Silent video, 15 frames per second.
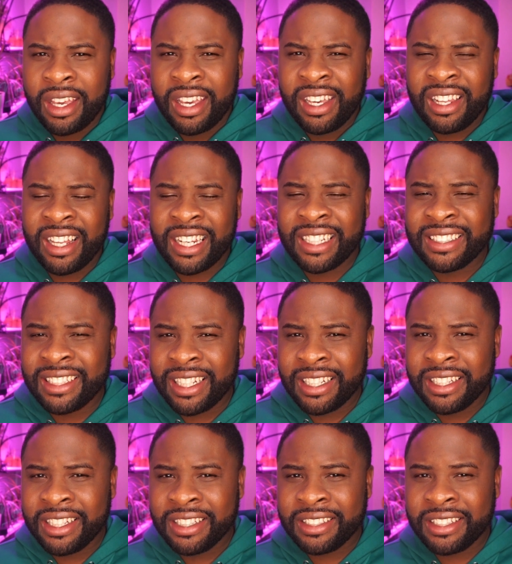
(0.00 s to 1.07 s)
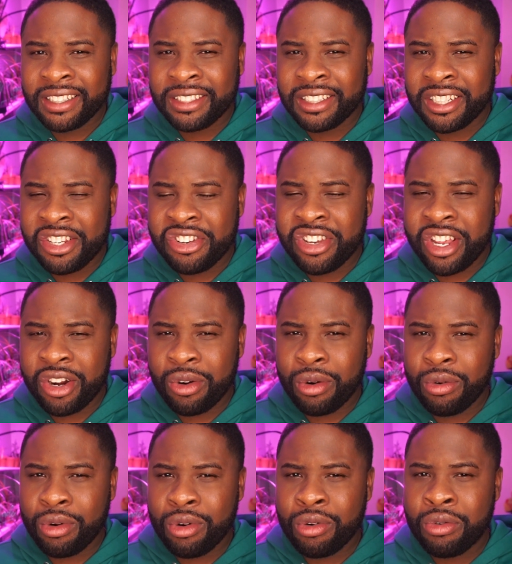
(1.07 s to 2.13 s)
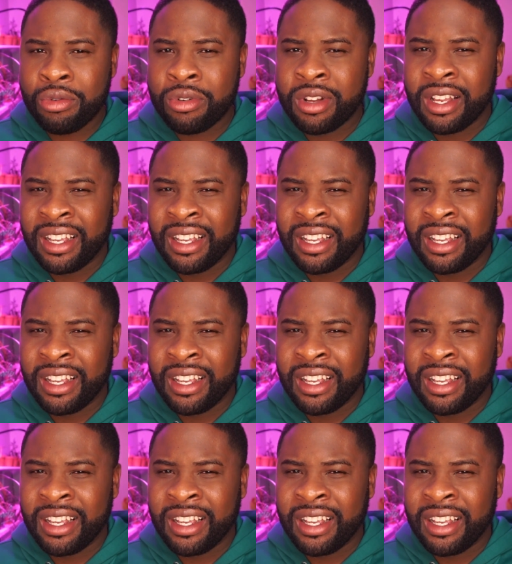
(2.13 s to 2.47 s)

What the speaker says: And like I said, this is a general